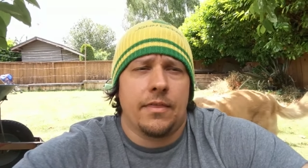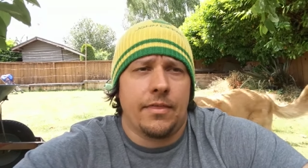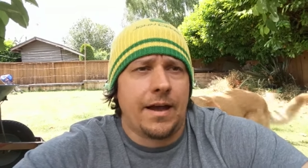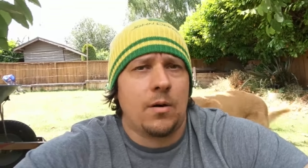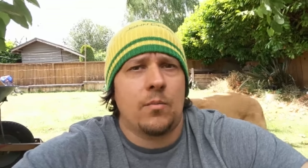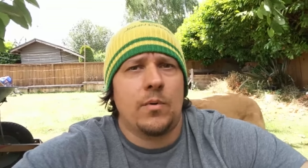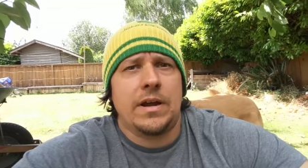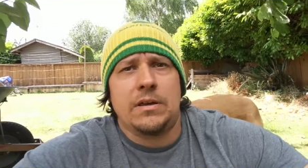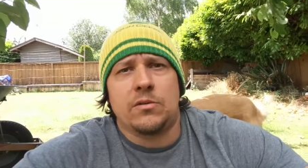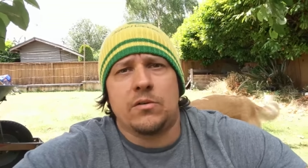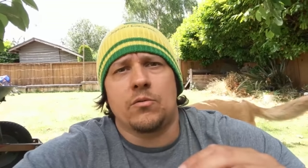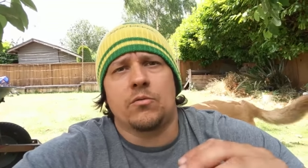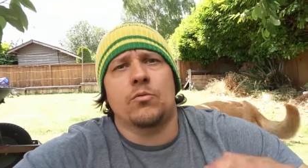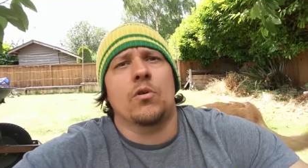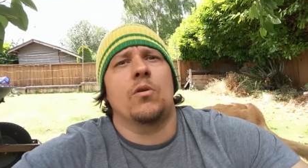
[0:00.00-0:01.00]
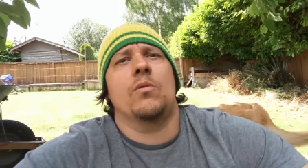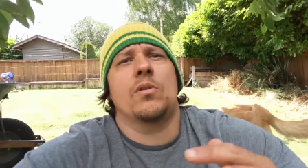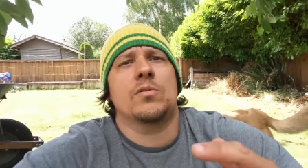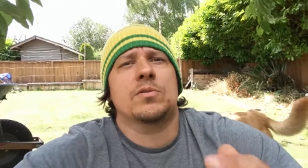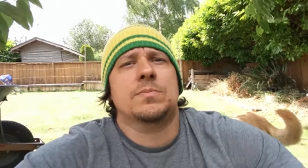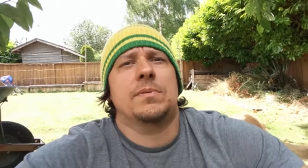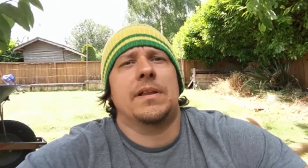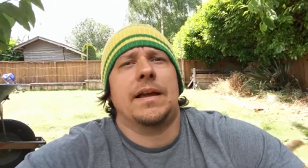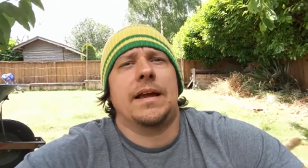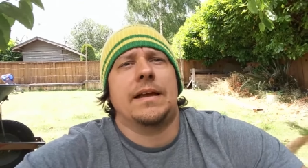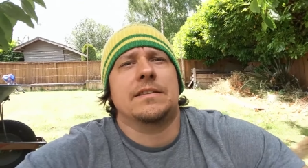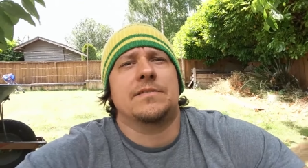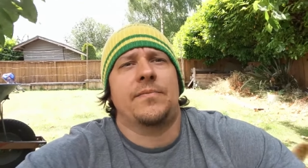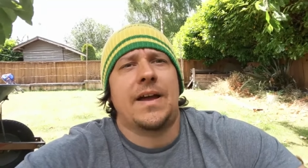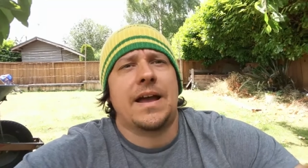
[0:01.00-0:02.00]
That way you can grow those
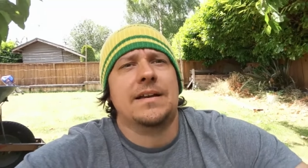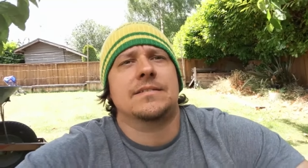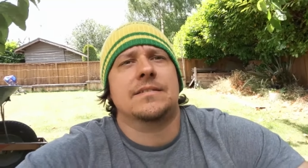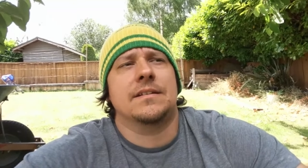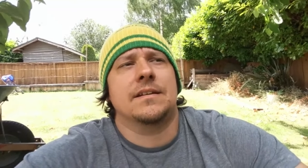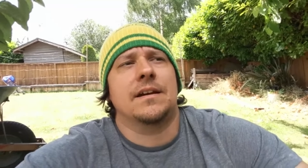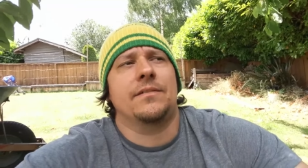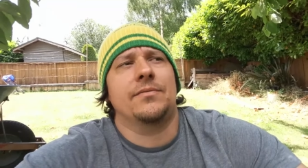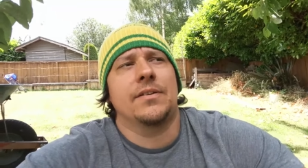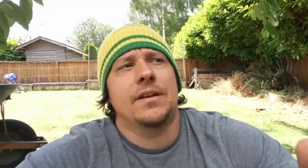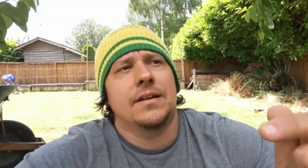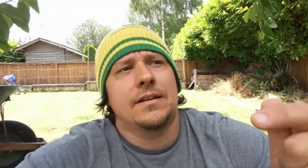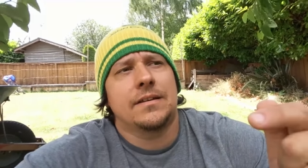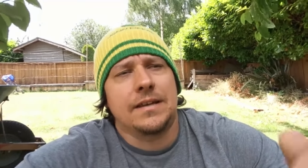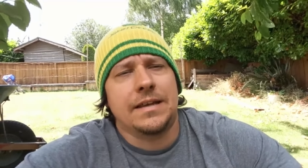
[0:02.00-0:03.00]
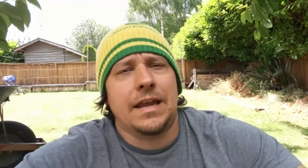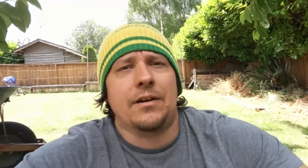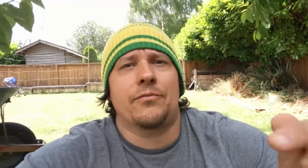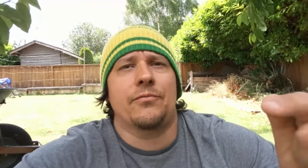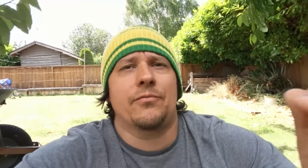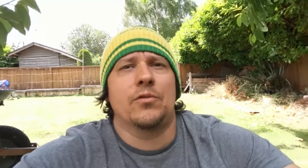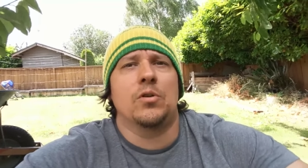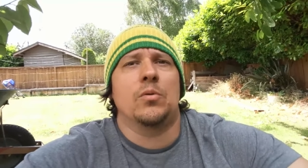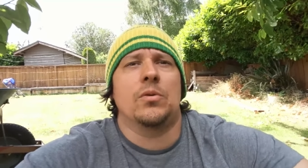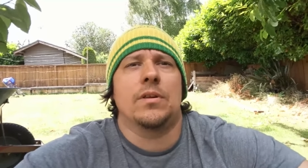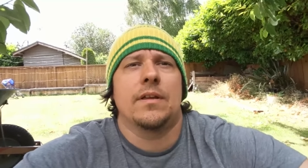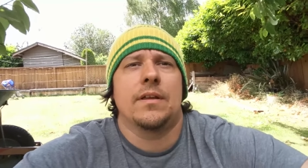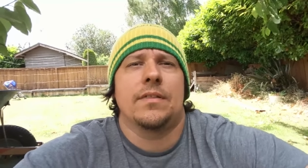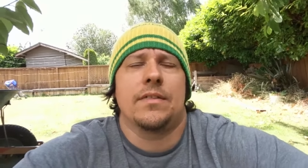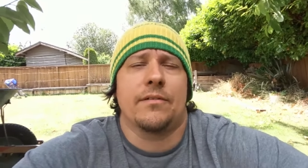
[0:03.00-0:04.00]
plants fast enough to get
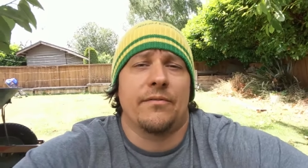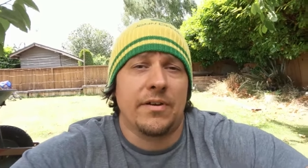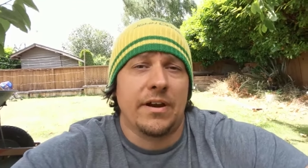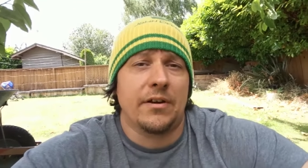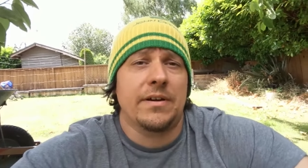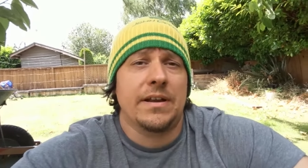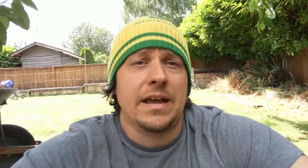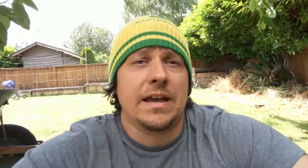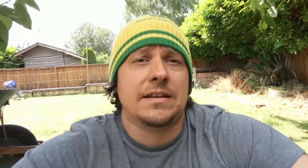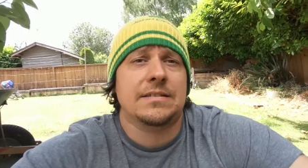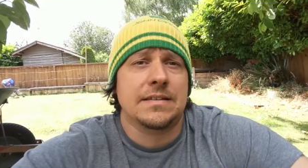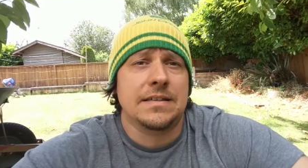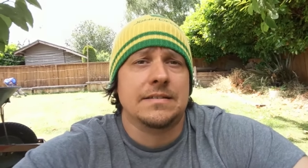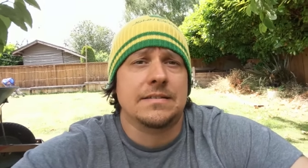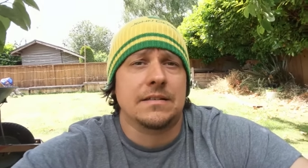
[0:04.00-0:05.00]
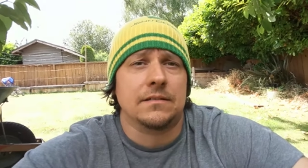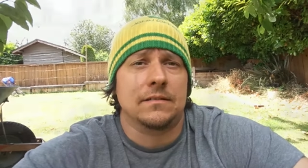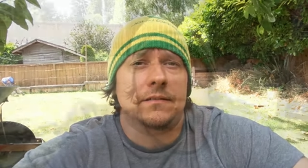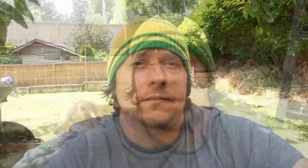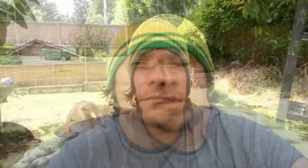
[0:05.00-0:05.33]
fruit the very next season.